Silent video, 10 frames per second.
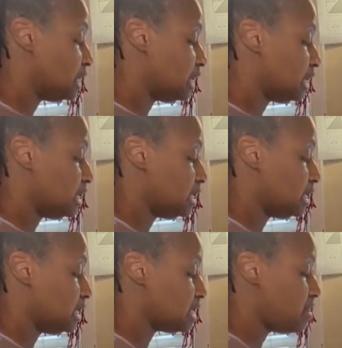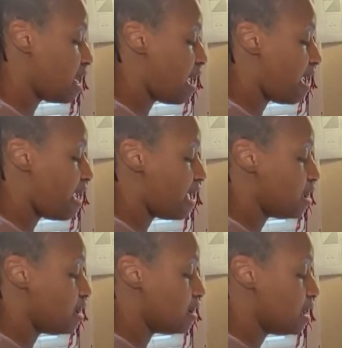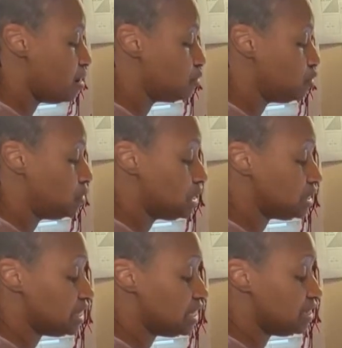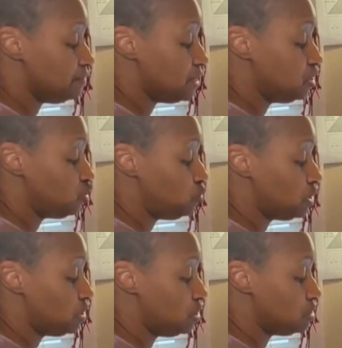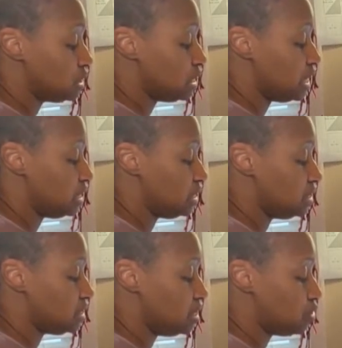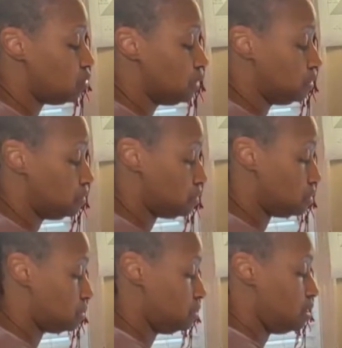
And I am going to give each one of those ladies a quilt